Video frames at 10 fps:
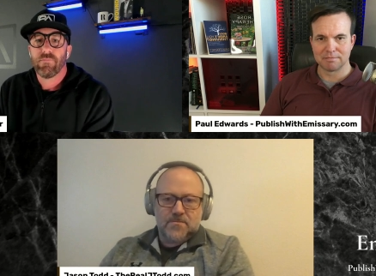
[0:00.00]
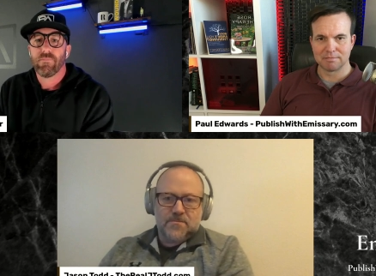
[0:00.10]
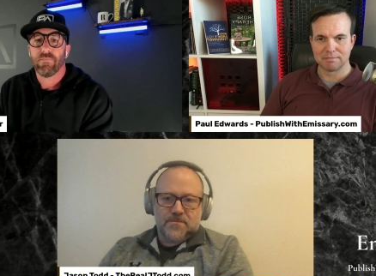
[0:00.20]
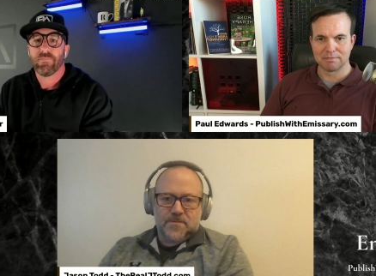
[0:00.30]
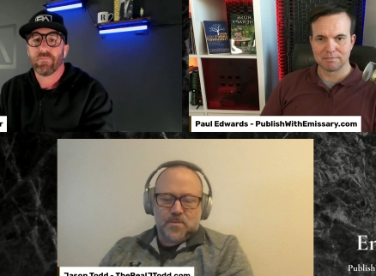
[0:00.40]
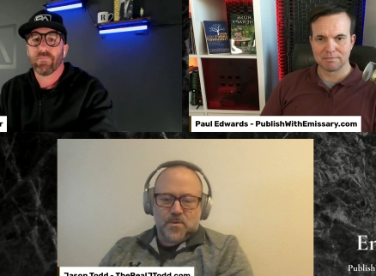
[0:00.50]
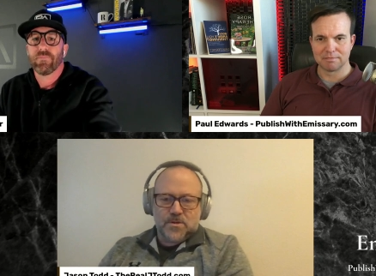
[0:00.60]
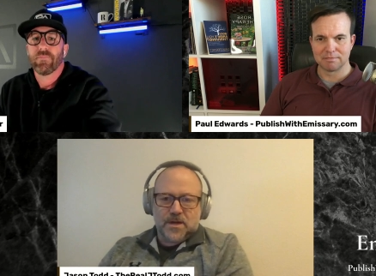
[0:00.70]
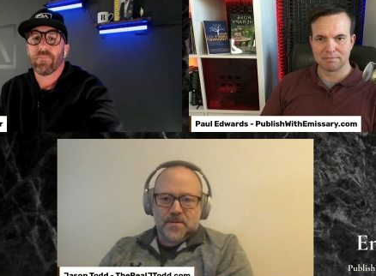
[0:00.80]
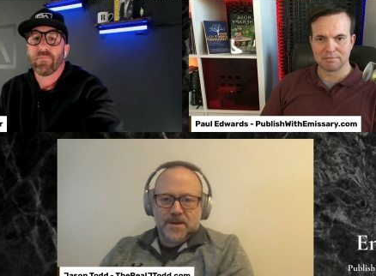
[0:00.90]
Speaker 1: from what we're
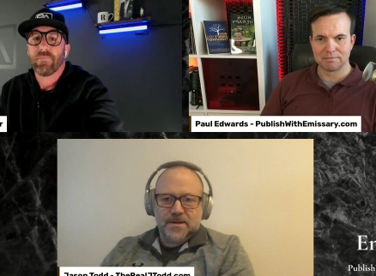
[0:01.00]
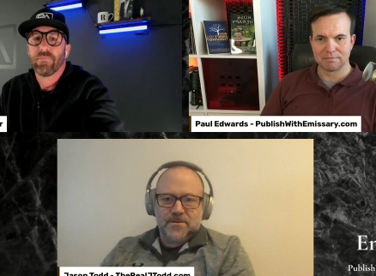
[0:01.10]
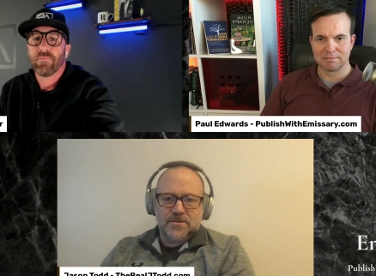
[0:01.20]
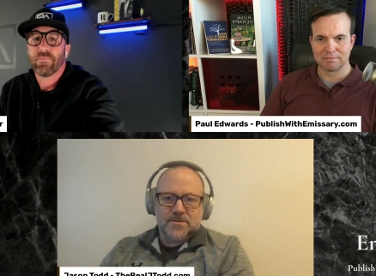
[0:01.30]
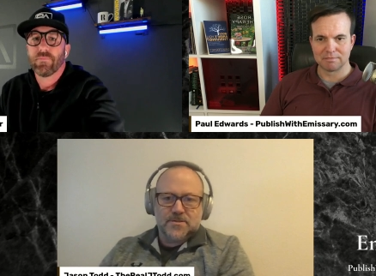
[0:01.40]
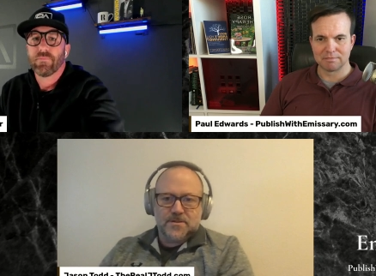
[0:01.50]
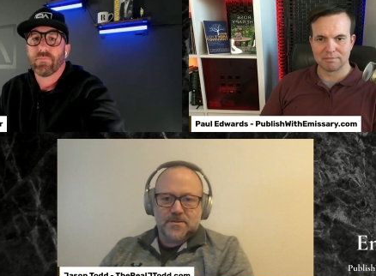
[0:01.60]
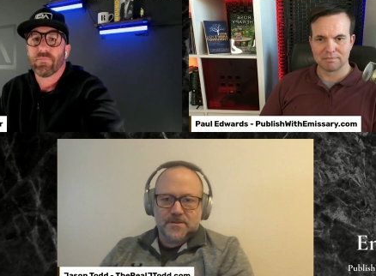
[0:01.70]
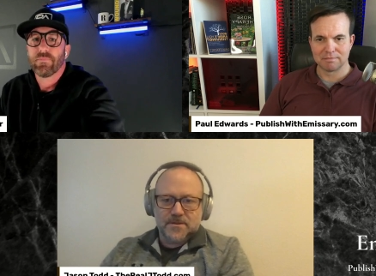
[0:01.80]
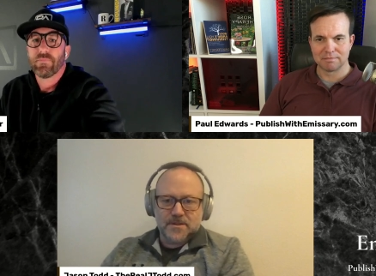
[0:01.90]
talking about here is
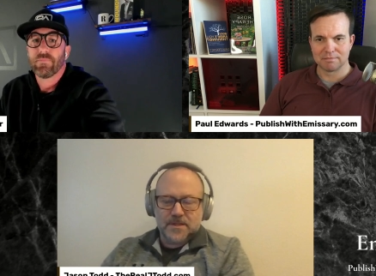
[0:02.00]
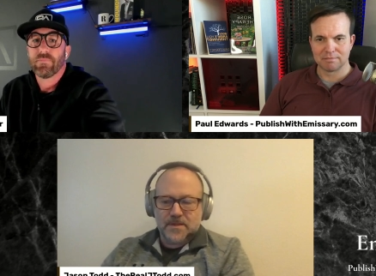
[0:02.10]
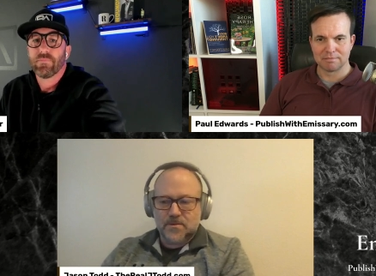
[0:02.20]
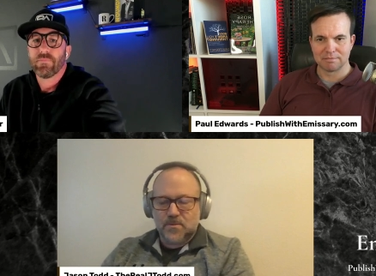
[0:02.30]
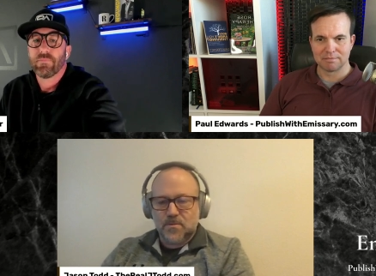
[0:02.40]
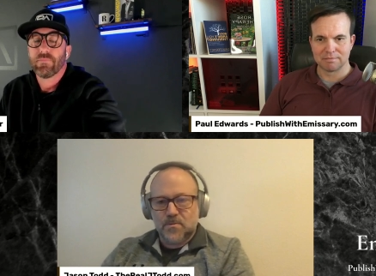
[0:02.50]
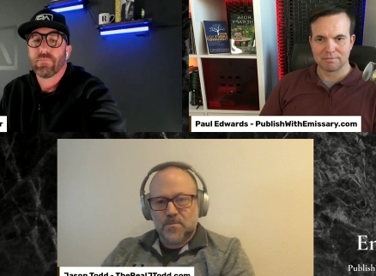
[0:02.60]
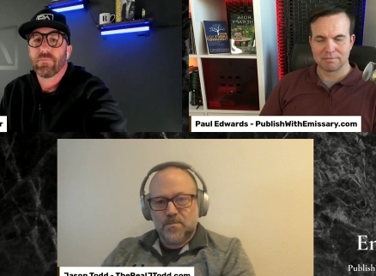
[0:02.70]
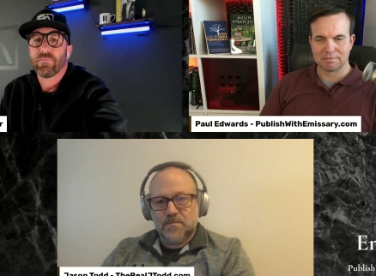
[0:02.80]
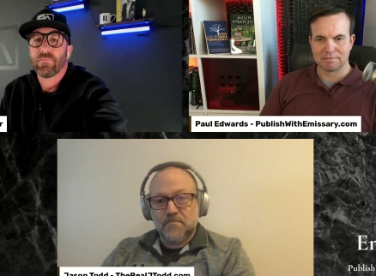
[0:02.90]

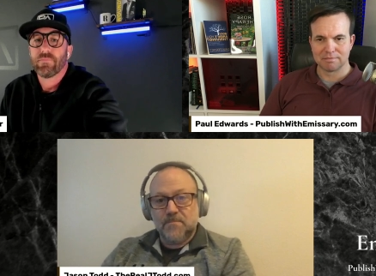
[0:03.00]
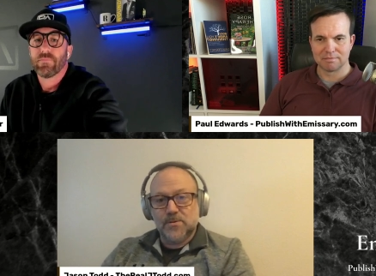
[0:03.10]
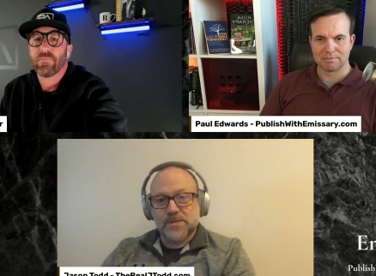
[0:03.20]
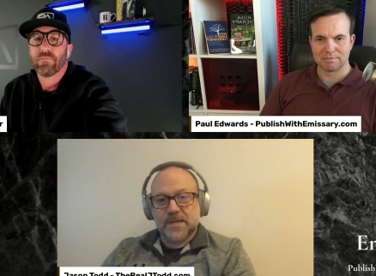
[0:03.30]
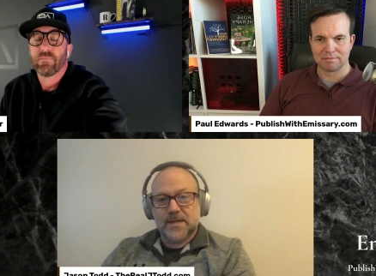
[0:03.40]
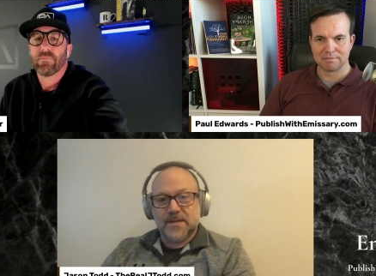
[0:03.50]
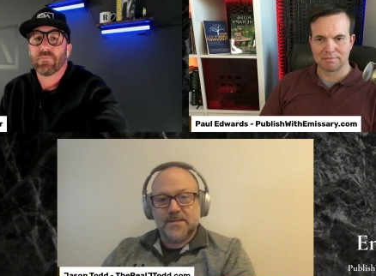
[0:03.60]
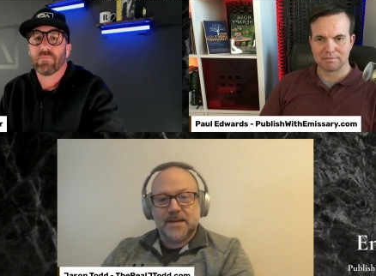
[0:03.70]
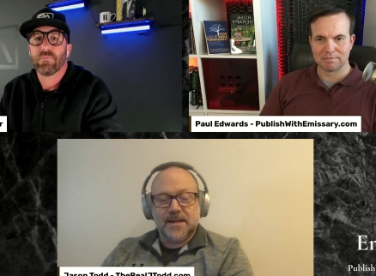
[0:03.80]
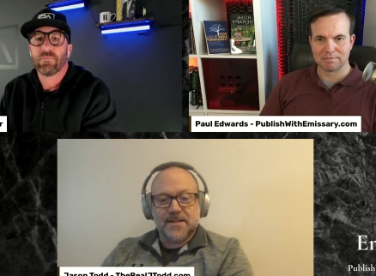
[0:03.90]
music
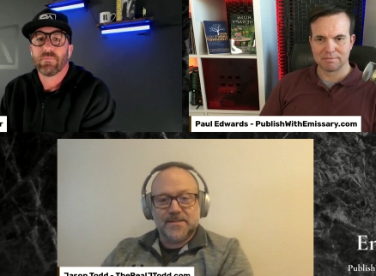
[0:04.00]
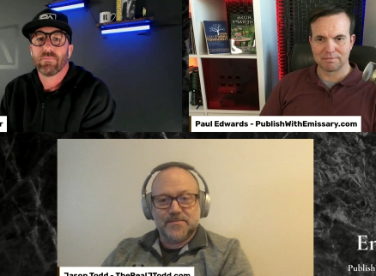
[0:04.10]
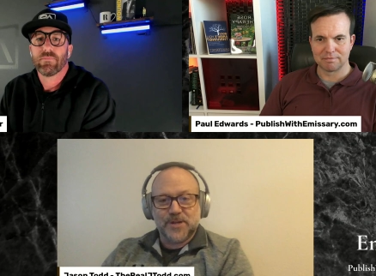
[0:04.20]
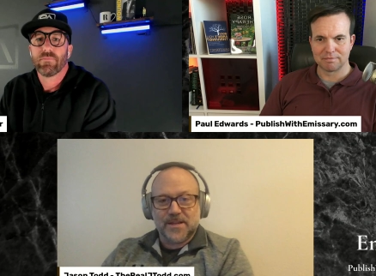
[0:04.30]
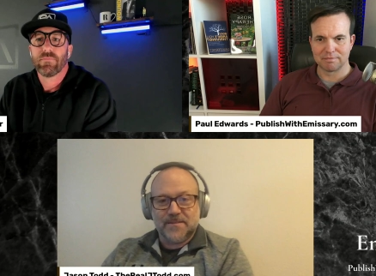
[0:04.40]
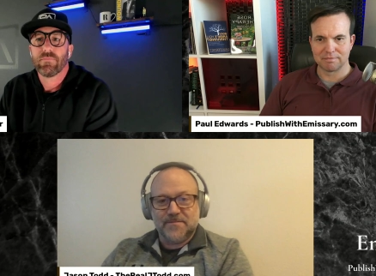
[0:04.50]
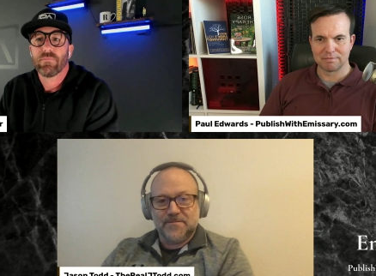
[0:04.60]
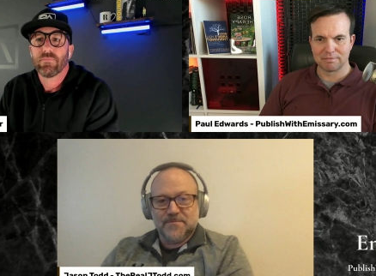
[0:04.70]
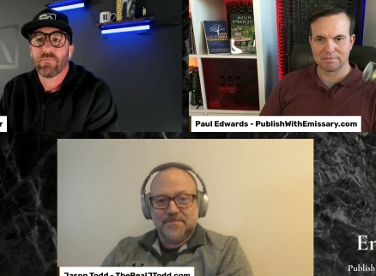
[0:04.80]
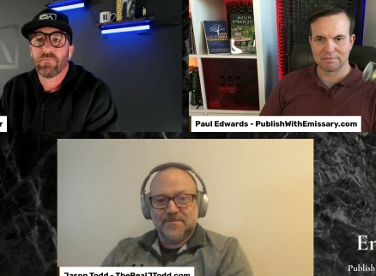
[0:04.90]
is highly subjective
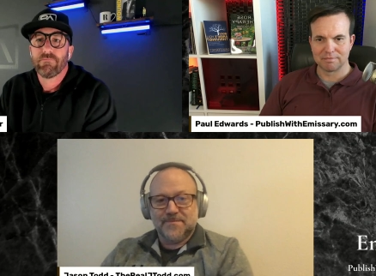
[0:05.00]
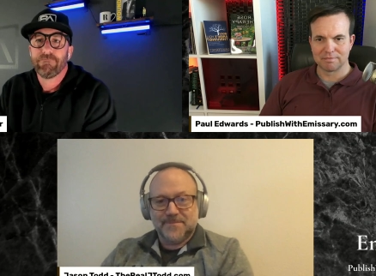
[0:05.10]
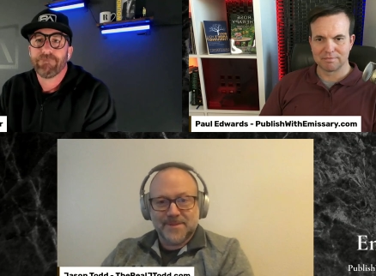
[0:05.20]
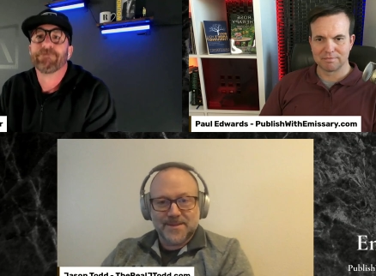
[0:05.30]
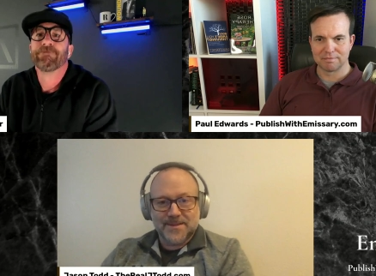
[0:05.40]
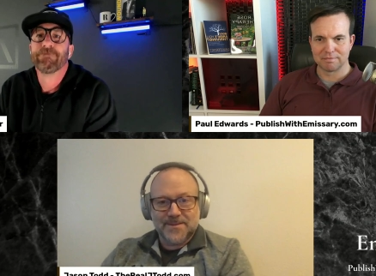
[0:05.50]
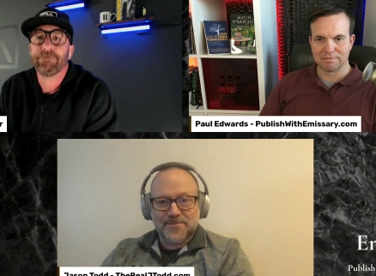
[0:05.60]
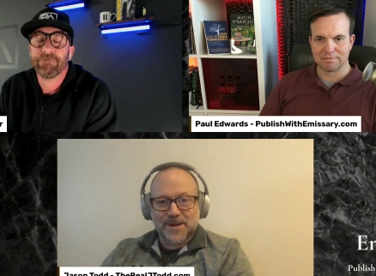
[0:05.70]
mm.